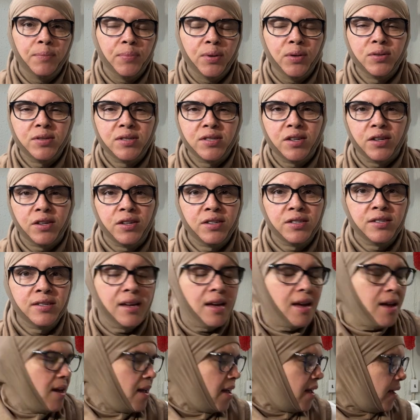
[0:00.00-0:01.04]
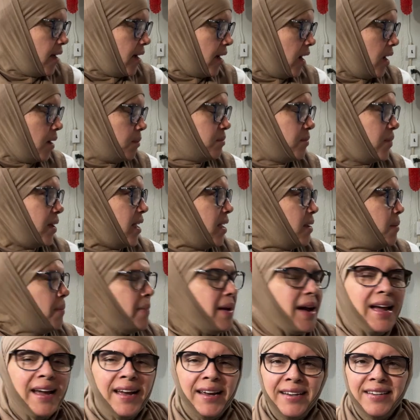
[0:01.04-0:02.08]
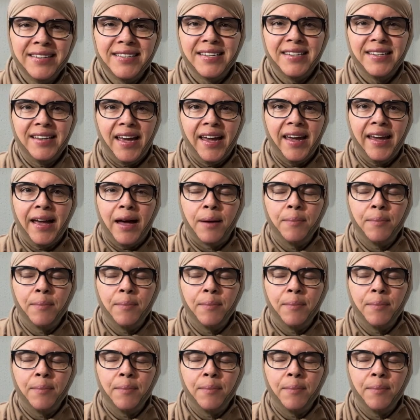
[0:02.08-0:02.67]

boosters. In mine today,